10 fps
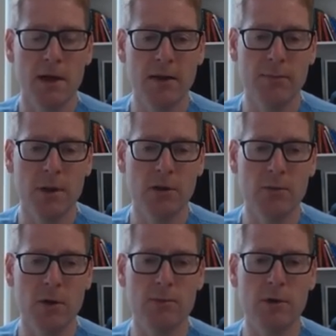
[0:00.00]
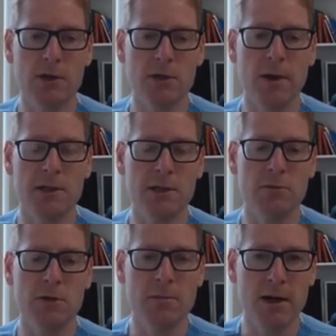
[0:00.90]
Left bundle branch pacing,
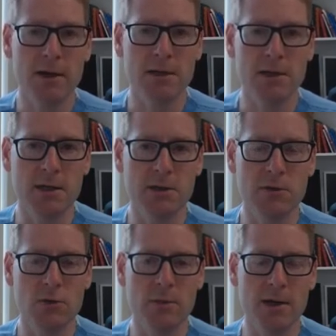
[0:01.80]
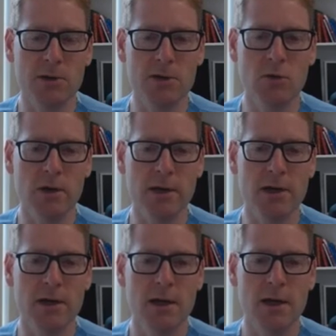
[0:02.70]
which Marek is going to talk about shortly,
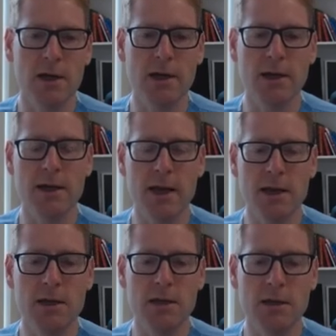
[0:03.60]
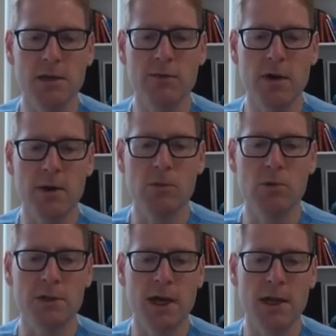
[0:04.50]
uh, again, it's very
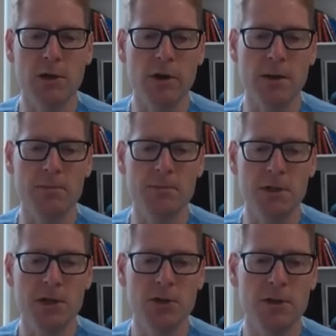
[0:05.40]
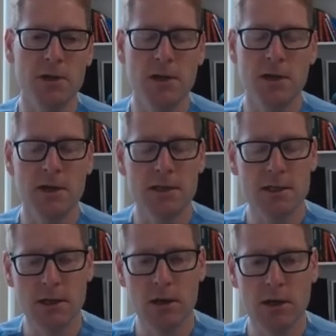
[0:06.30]
important to get the correct position. It's
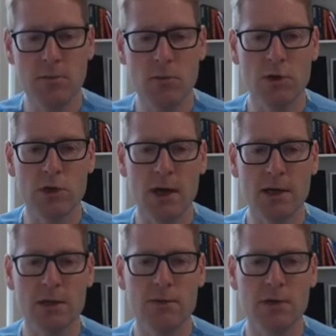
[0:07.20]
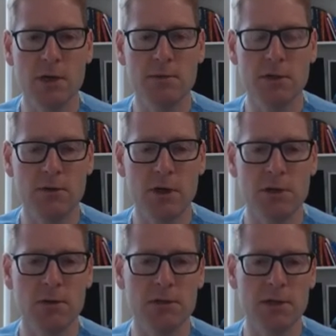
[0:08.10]
slightly more attractive in terms of
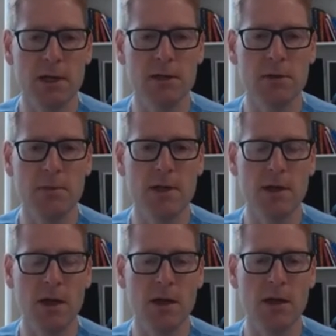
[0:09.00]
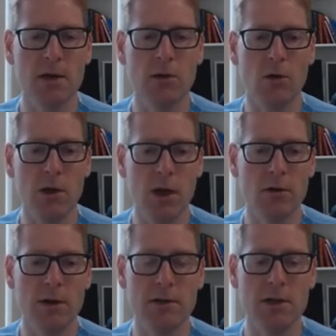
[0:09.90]
thresholds tend to be uh, a lot
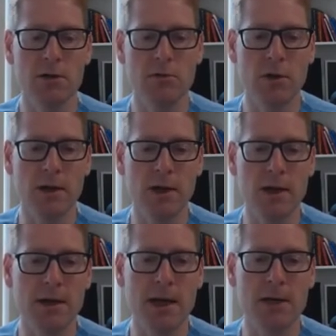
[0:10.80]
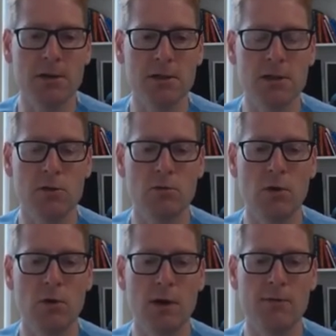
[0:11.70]
lower, so uh, analogous to
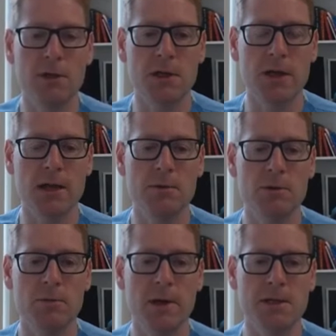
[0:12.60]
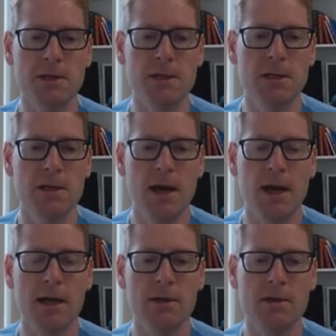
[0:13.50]
right ventricular apical pacing,
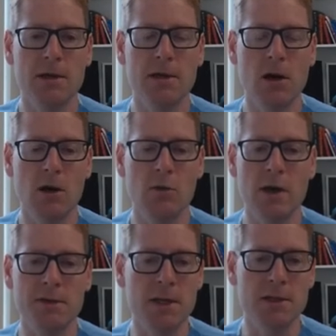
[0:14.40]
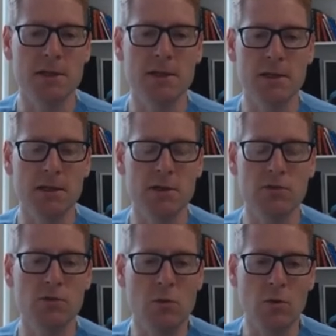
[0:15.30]
and the R-wave sensing is
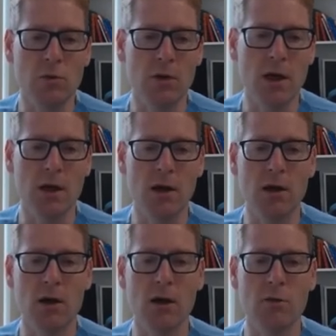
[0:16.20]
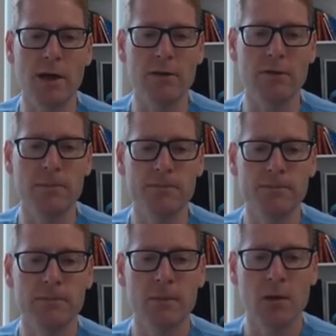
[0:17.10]
normal R-wave.
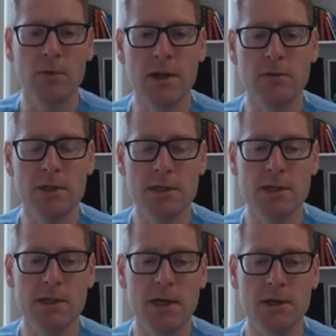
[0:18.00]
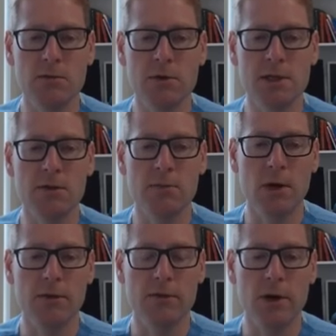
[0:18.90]
But there is the attendant risk of
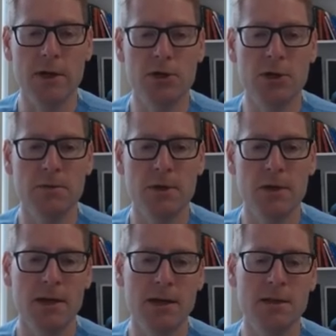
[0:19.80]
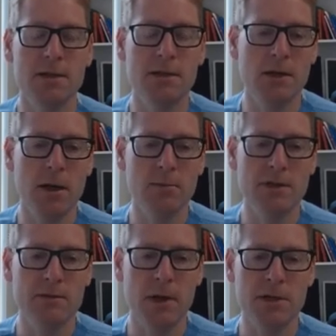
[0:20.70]
perforation, and the
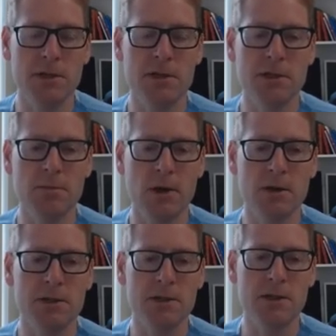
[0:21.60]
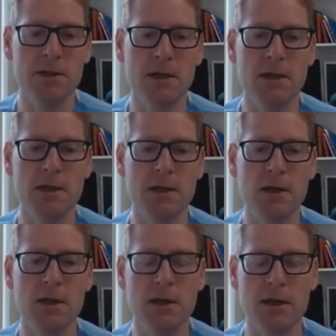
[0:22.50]
numbers of patients implanted in, in
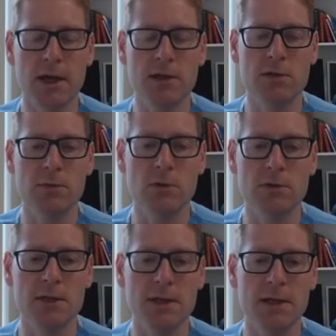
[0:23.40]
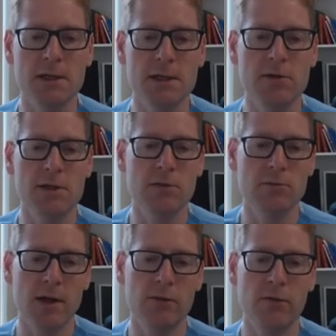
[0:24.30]
the case reports and case series is
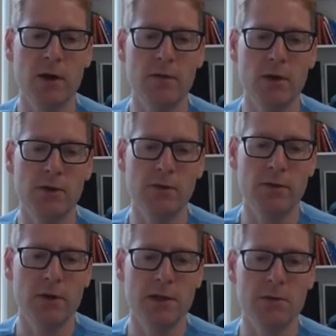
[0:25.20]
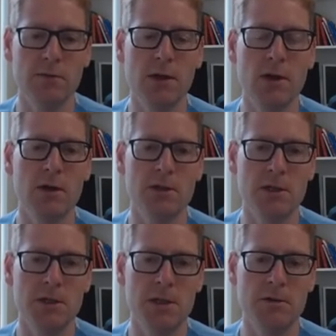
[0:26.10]
around 530, the
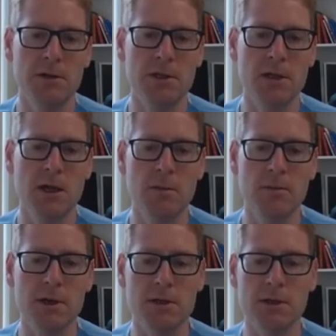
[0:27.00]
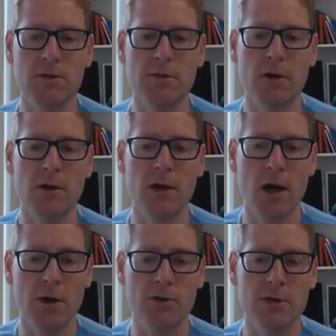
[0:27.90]
largest series being so far
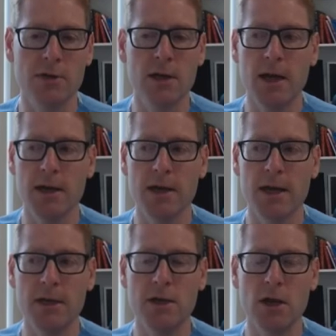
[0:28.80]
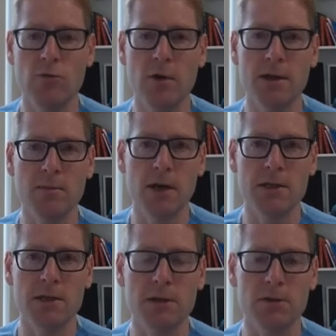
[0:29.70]
100. And again, no
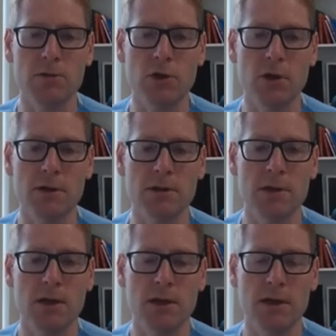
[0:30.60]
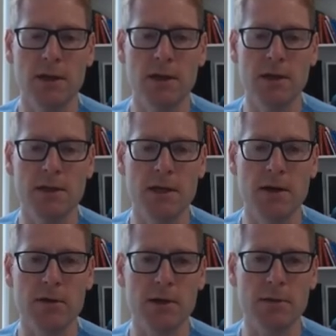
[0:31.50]
randomized clinical trials in, in this
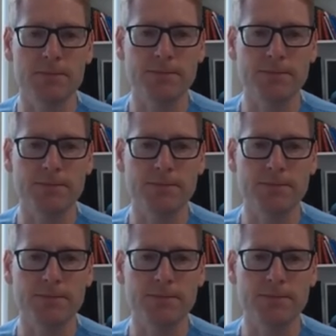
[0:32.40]
area.